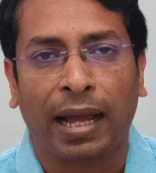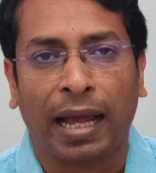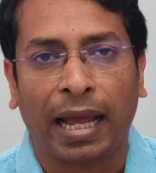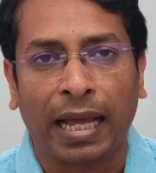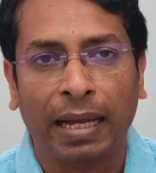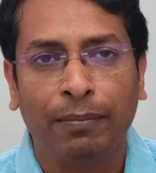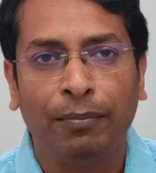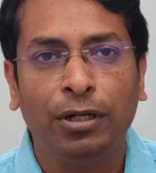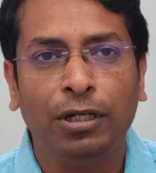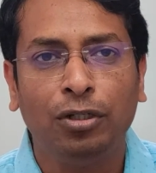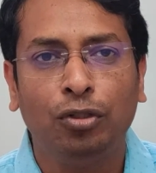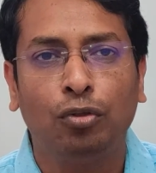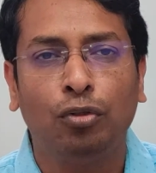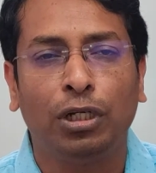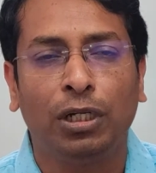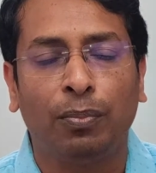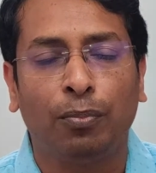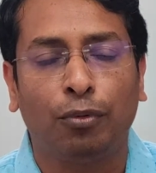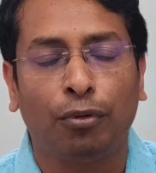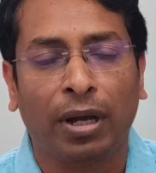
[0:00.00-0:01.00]
able to
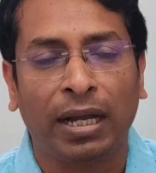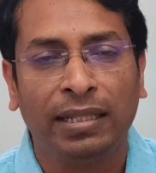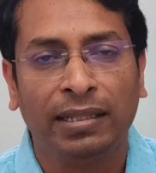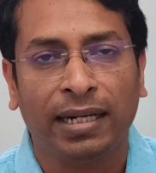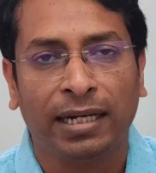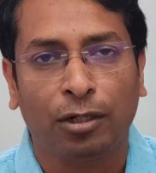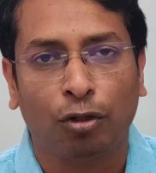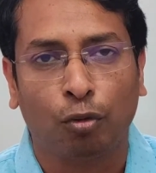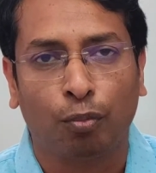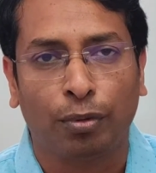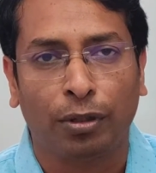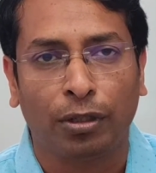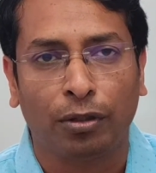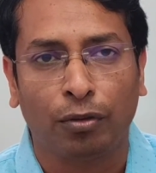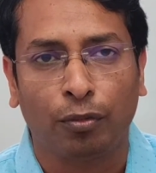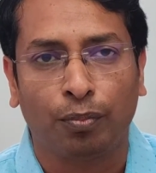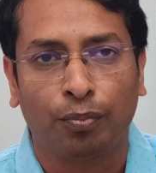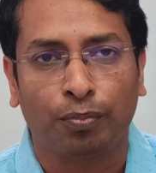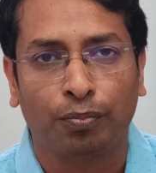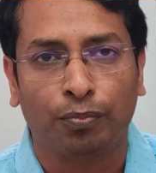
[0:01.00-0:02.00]
deploy that open
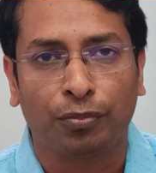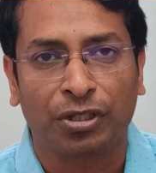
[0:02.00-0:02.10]
loop